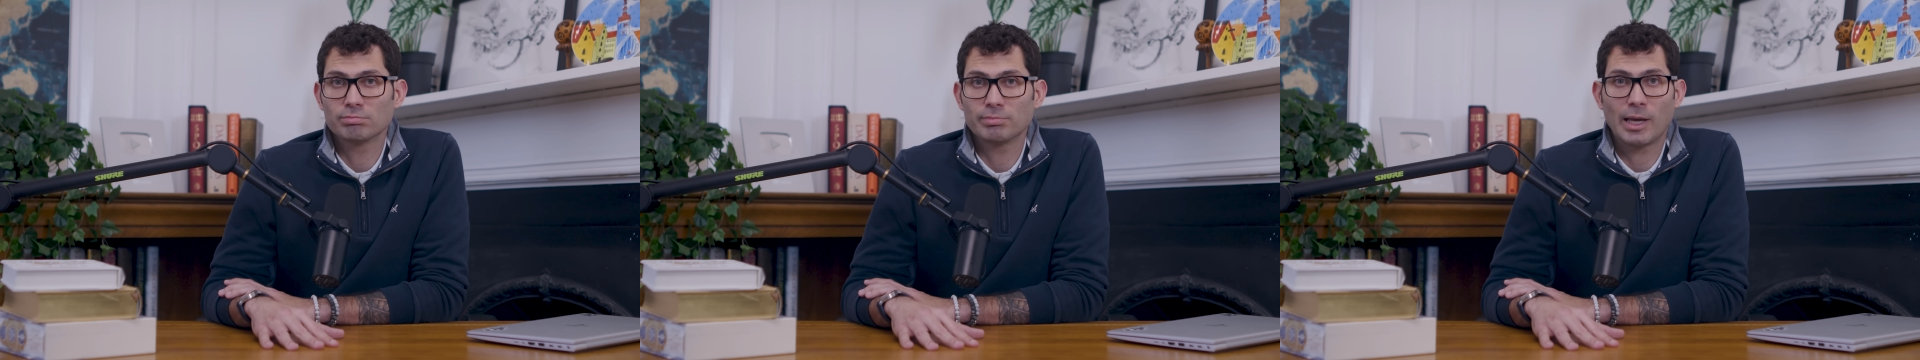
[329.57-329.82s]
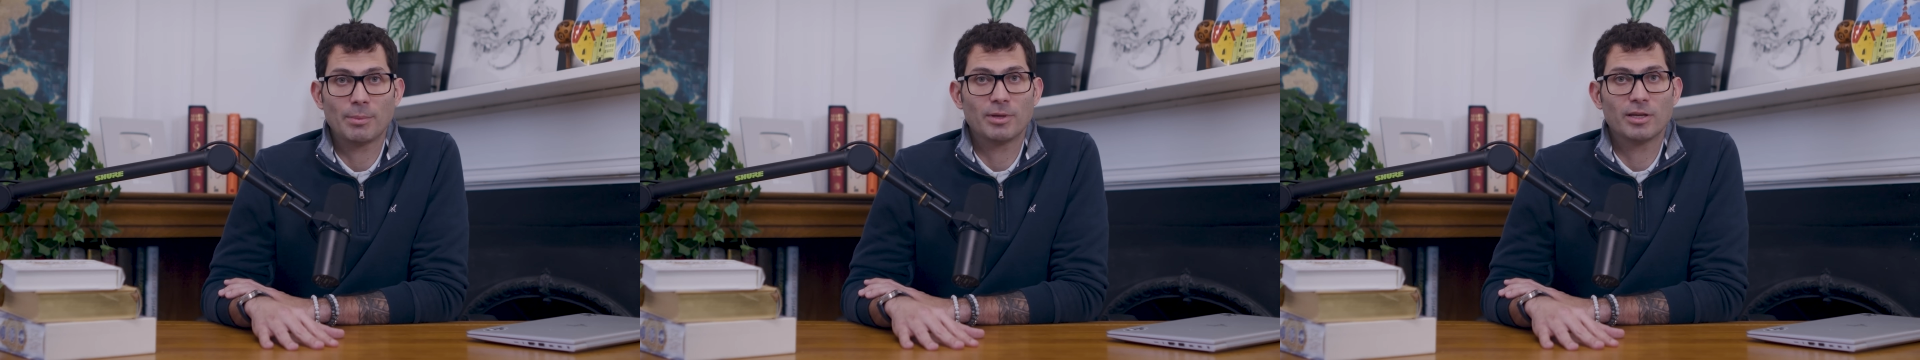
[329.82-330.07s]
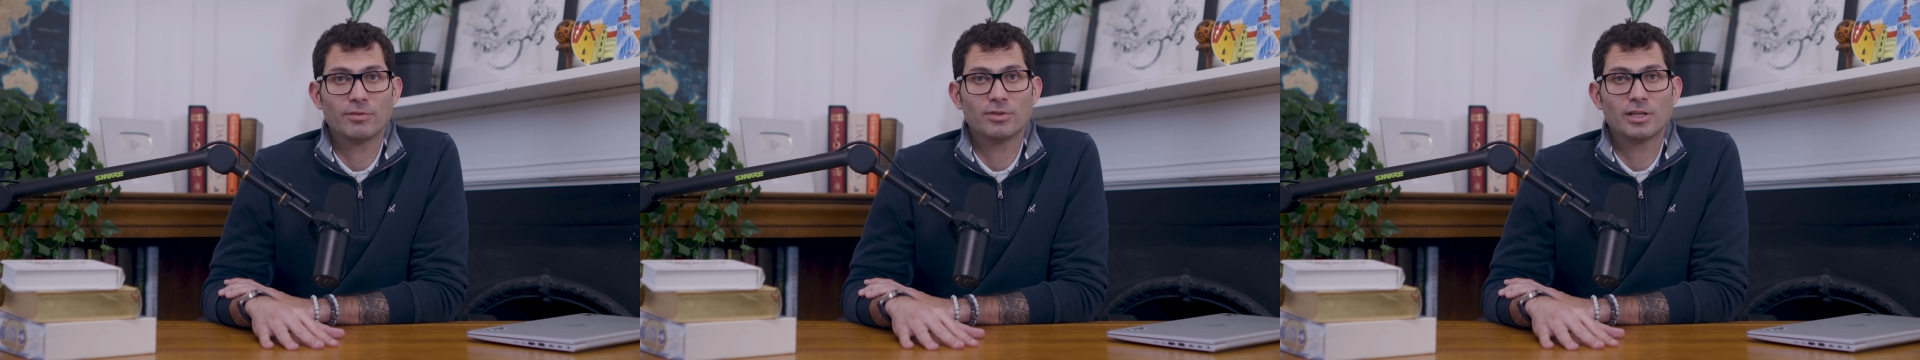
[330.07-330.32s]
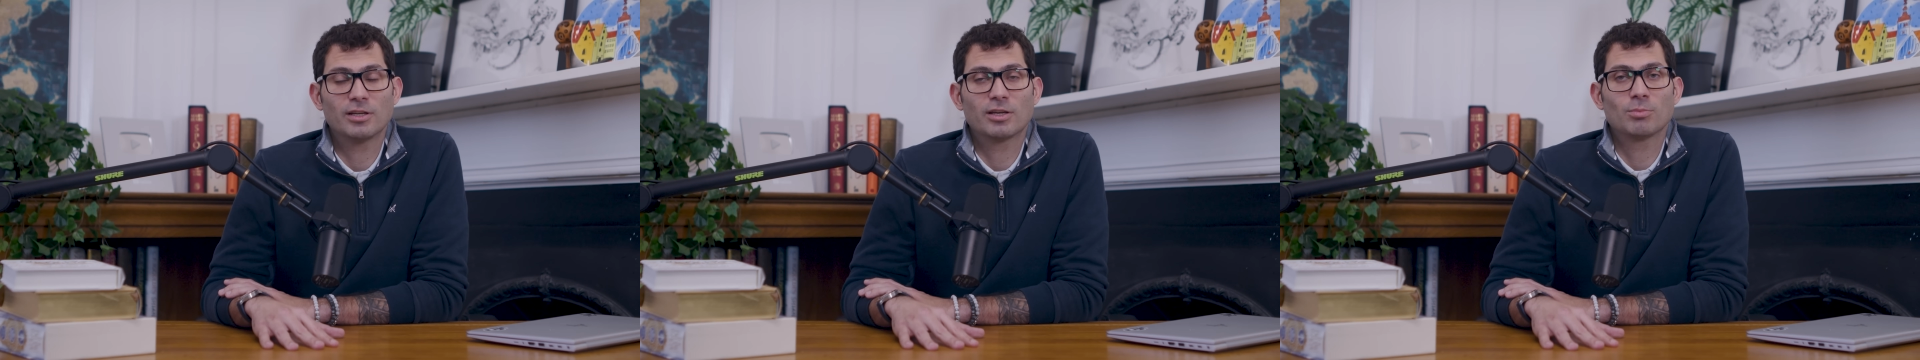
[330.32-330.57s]
maybe
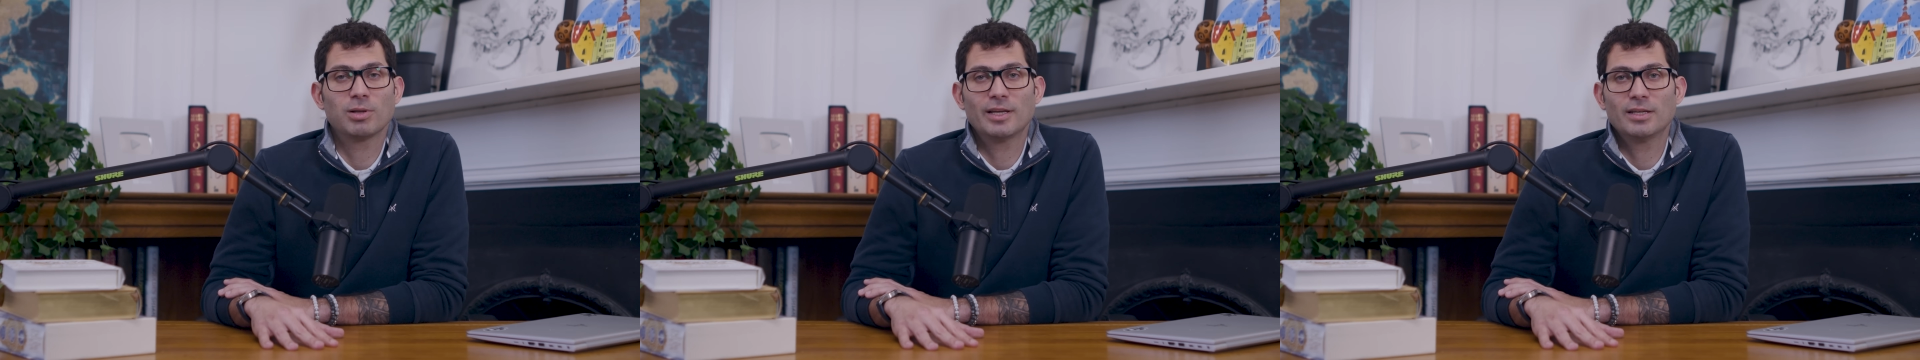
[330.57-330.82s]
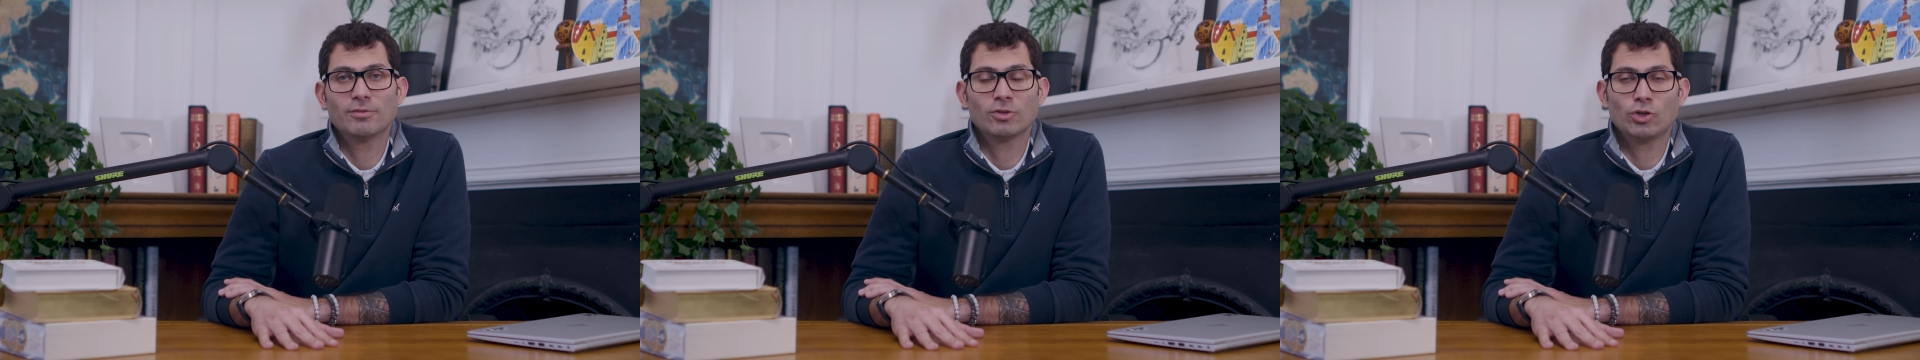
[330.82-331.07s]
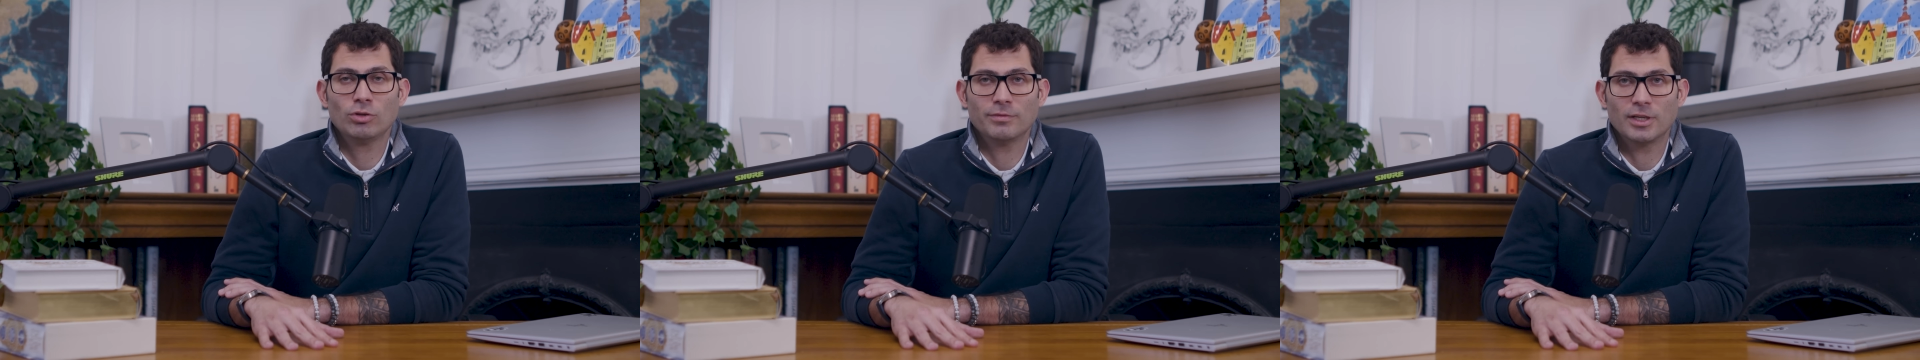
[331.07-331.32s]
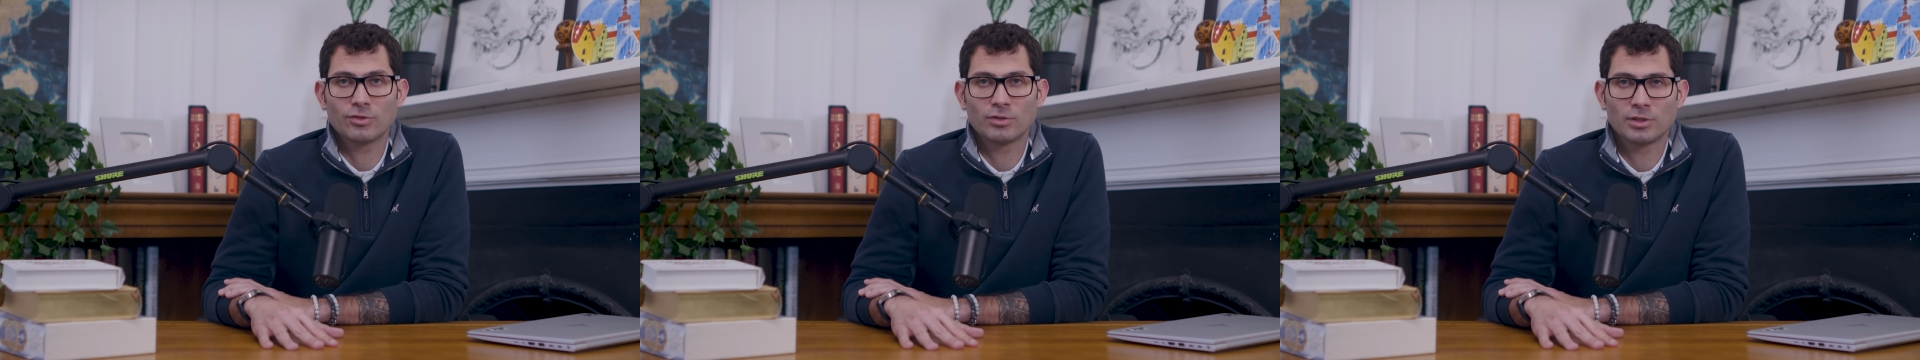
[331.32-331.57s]
even in a completely different
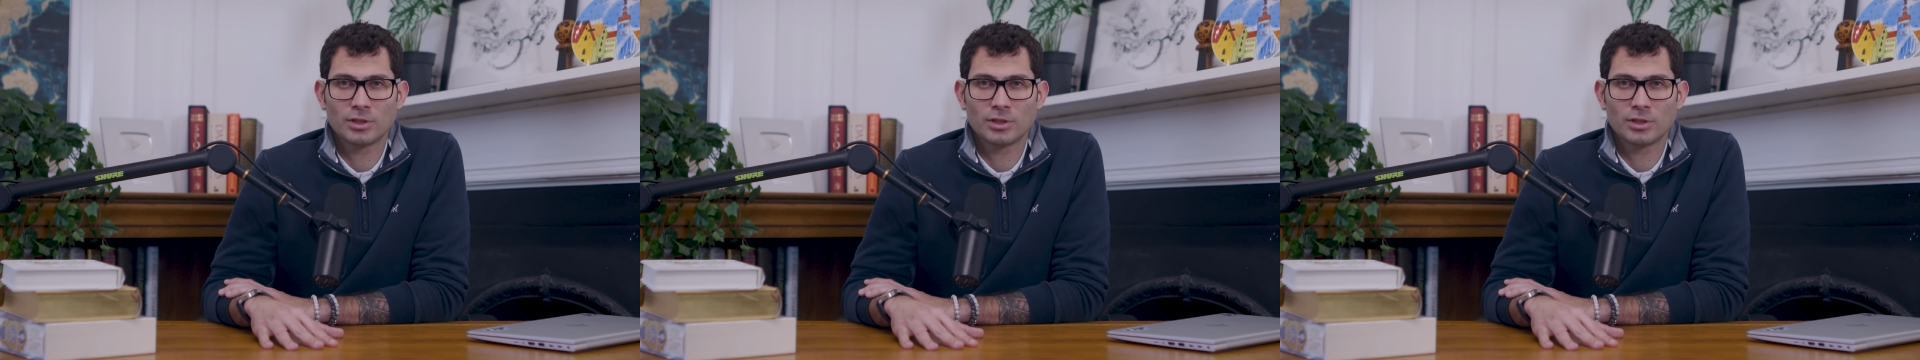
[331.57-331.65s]
universe.